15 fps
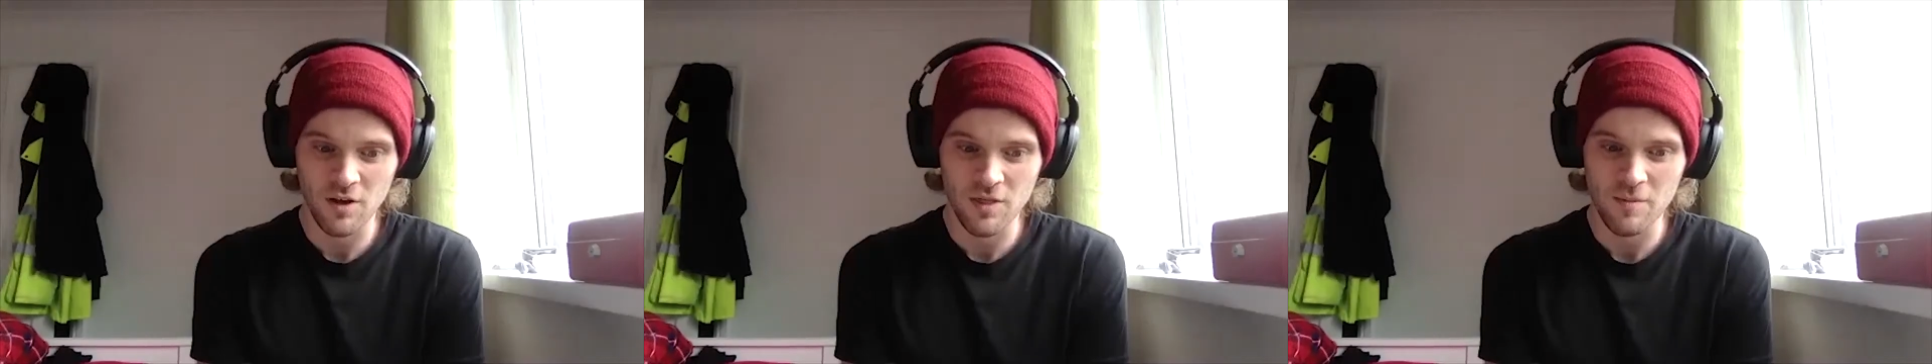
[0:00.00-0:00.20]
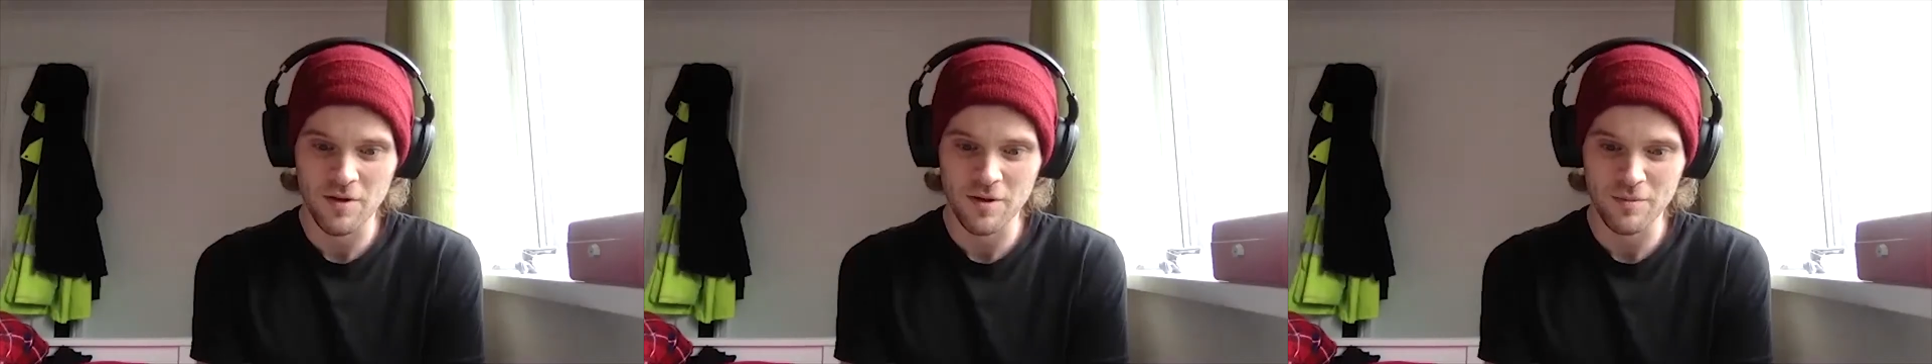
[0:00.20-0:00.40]

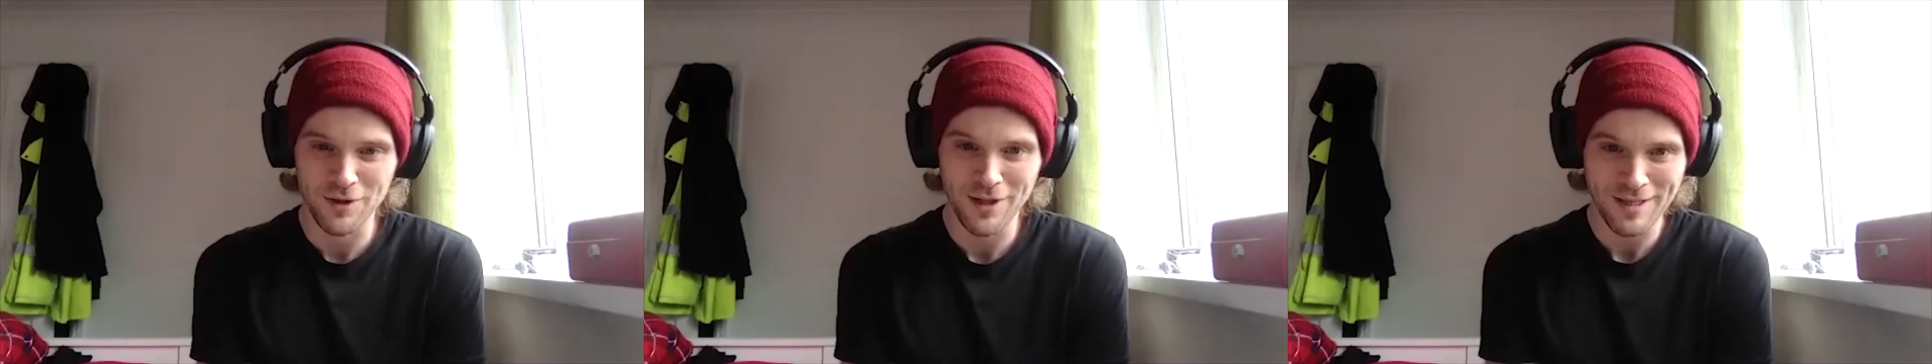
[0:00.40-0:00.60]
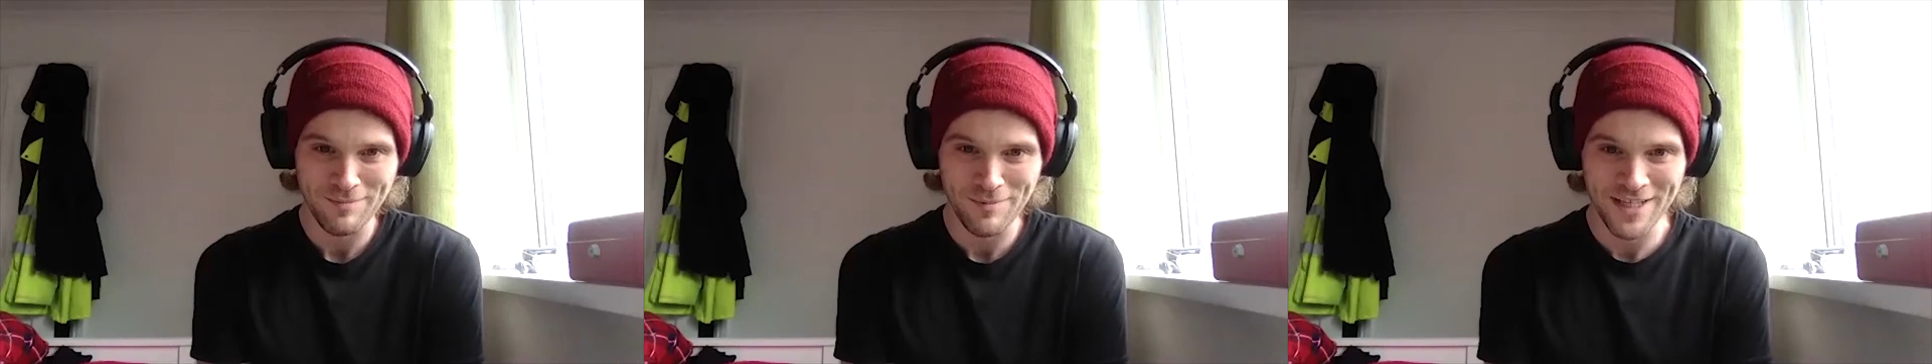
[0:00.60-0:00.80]
other people
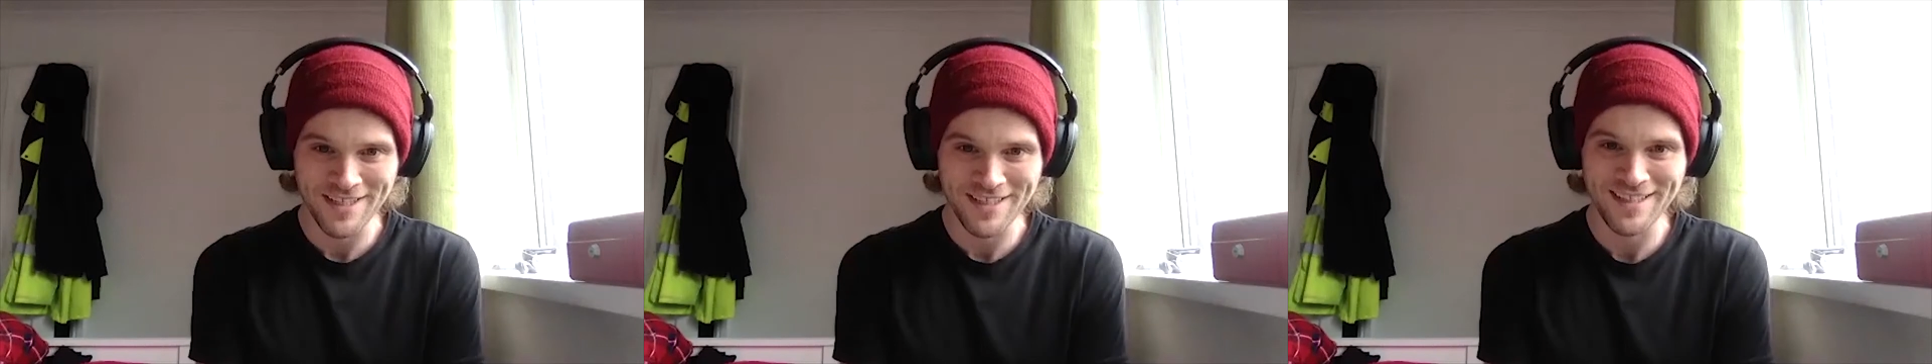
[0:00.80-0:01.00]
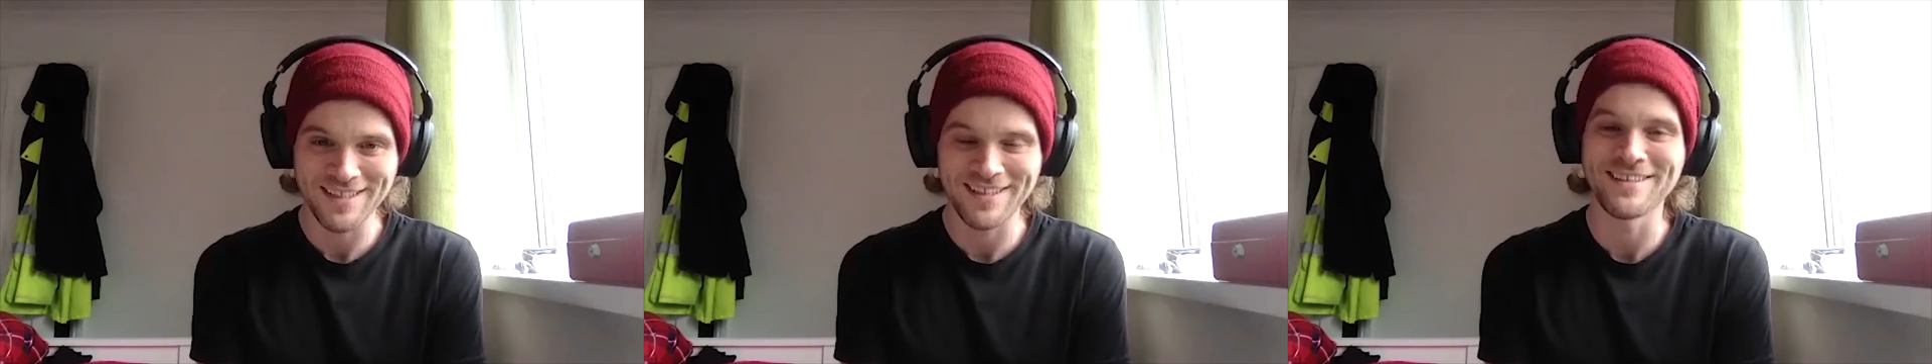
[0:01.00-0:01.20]
like me
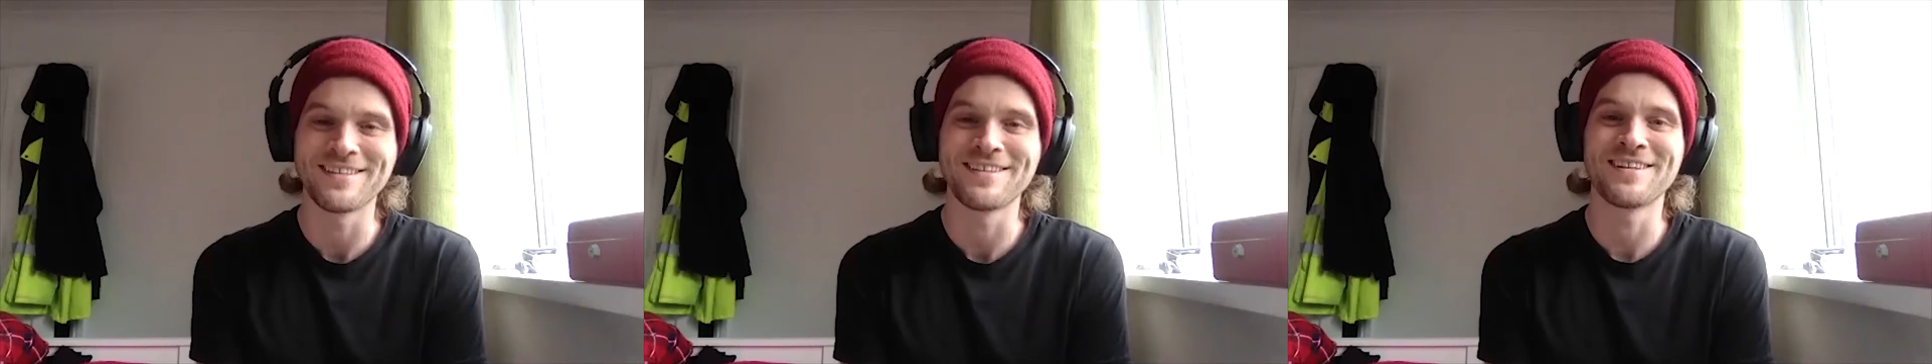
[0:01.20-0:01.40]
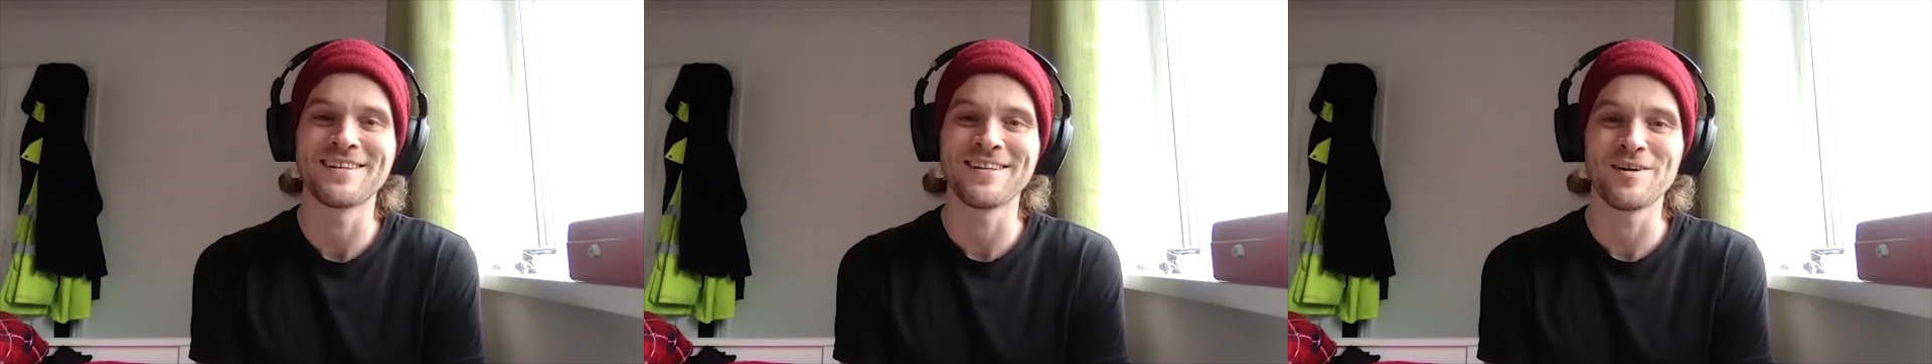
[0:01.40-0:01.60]

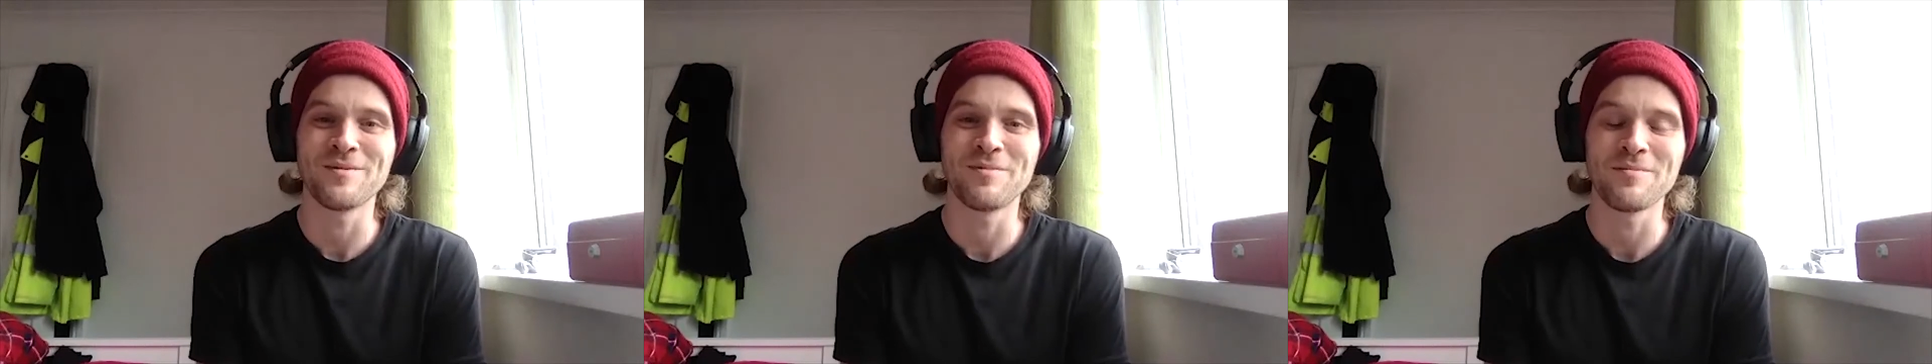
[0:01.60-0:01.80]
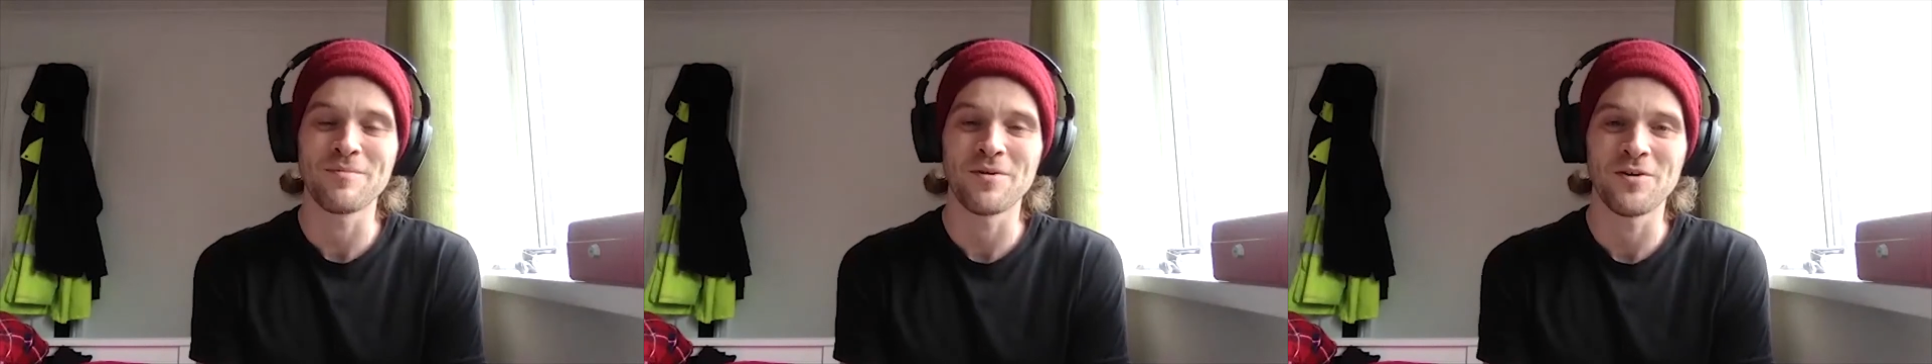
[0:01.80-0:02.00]
needed a little
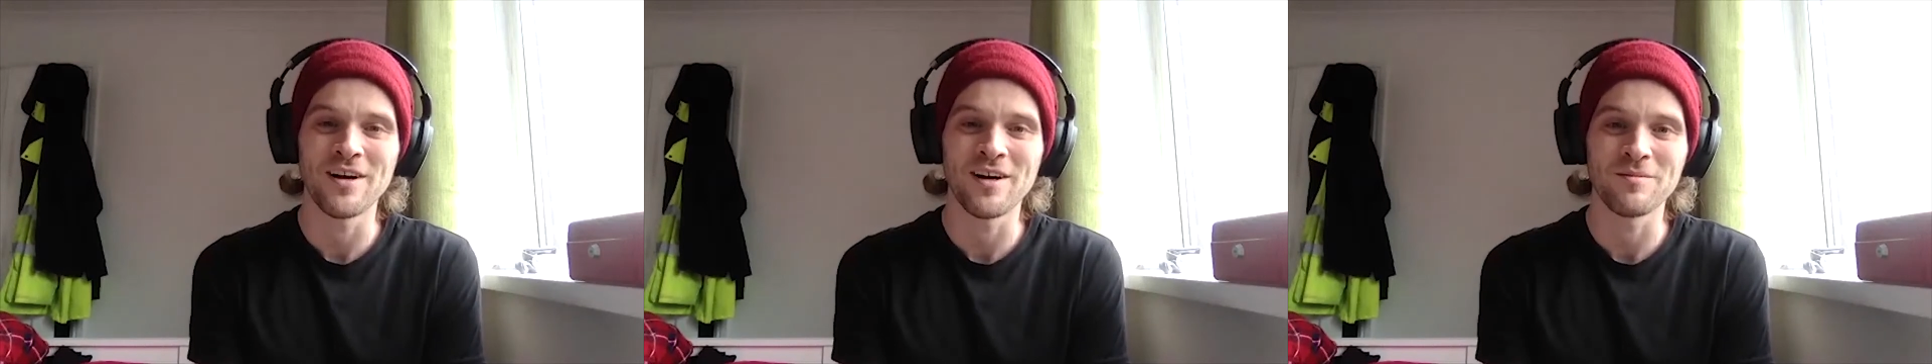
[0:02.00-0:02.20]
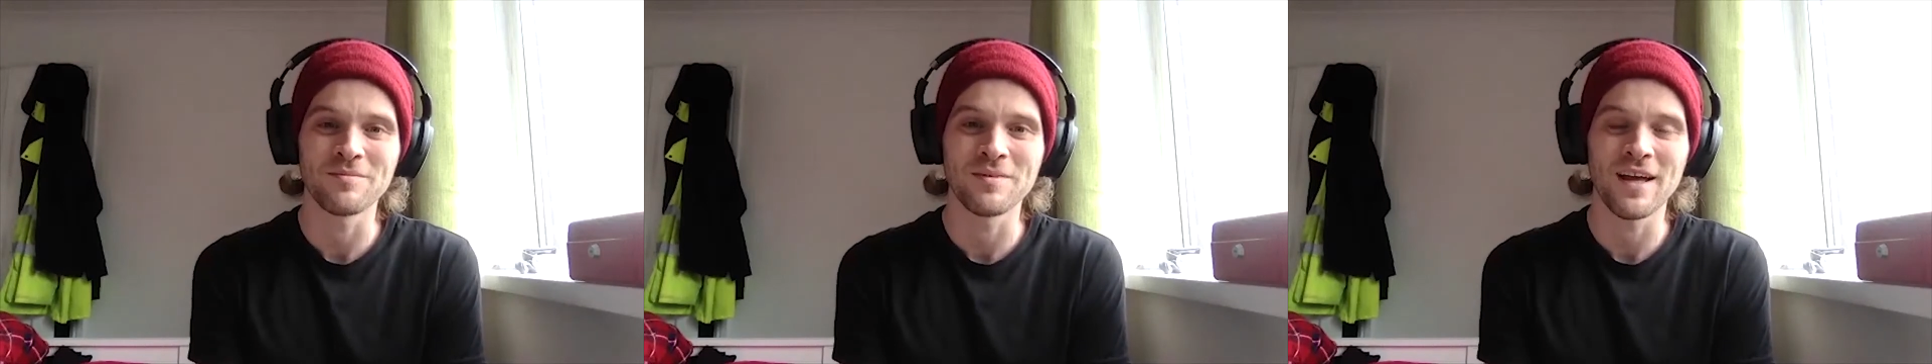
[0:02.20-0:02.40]
bit more
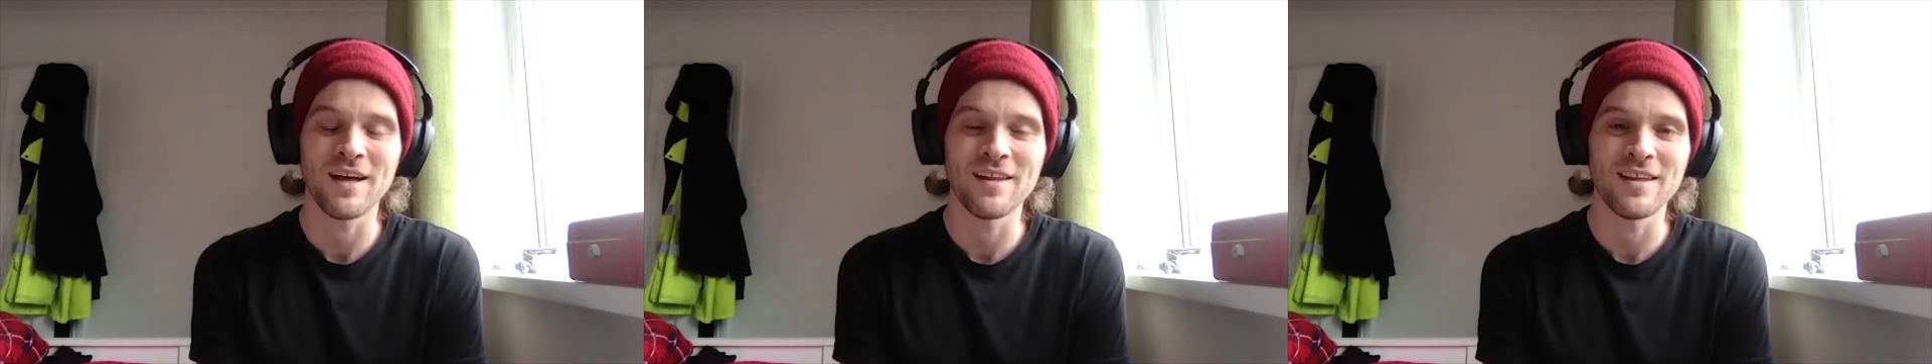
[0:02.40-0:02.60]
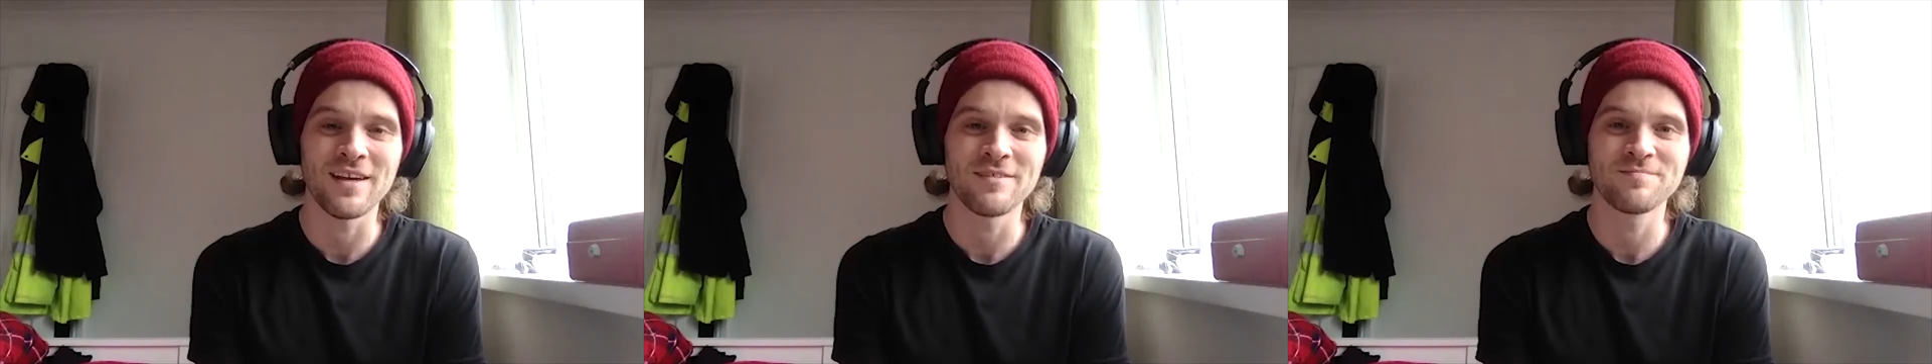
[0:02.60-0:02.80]
help
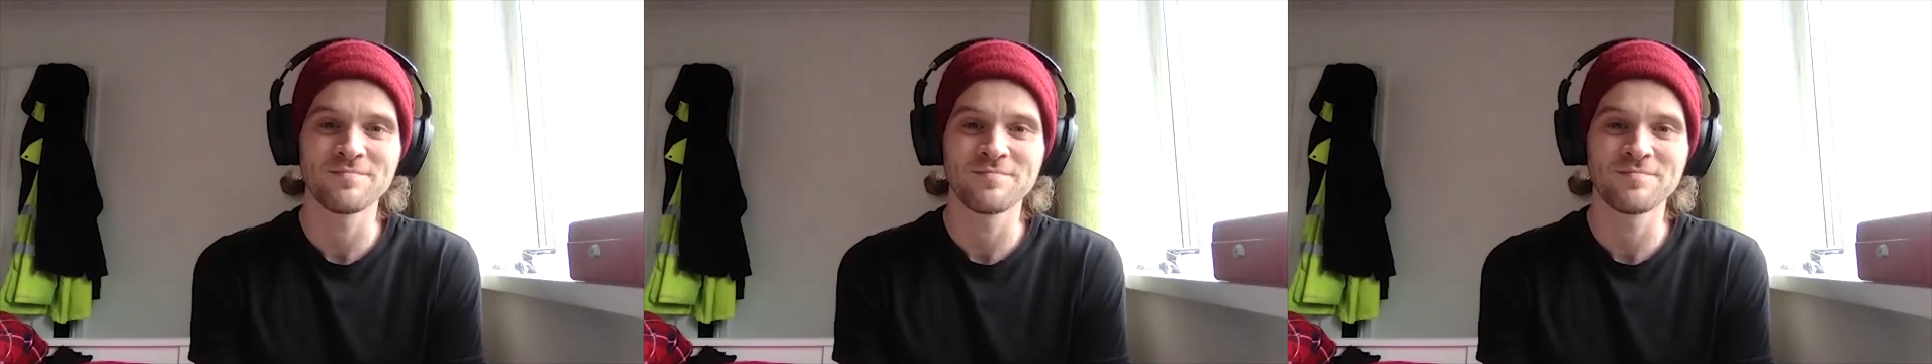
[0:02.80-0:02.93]
getting there.